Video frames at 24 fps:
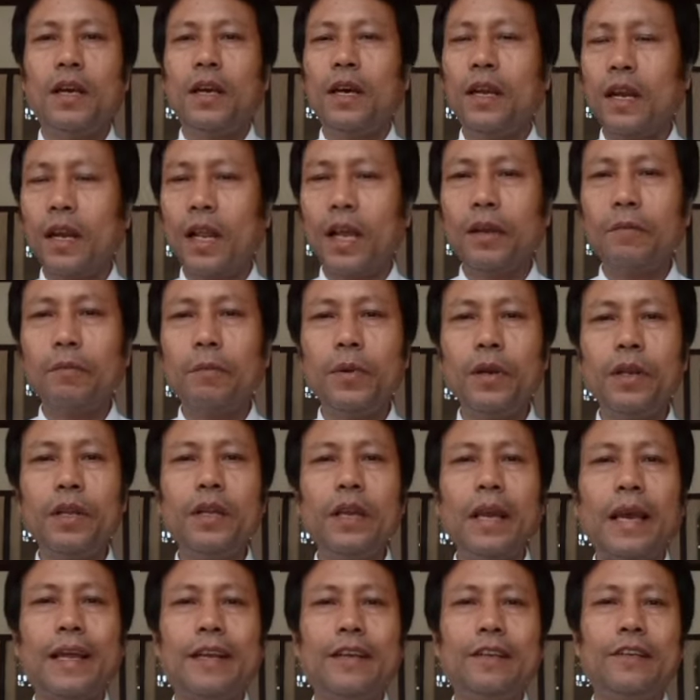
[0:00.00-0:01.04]
lively
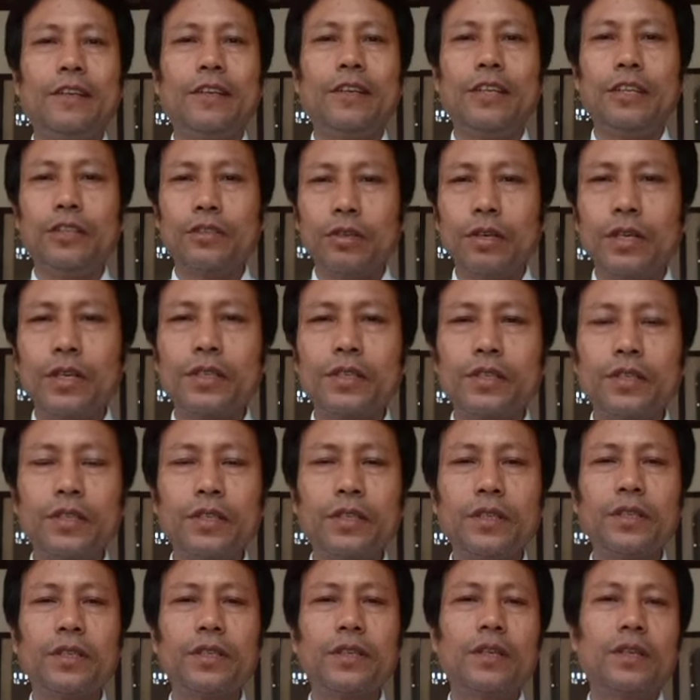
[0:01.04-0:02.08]
and
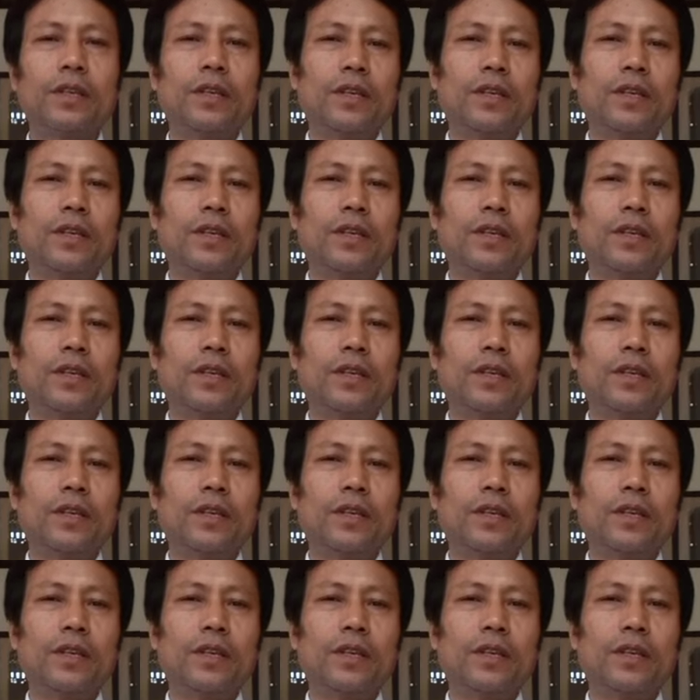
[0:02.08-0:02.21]
interesting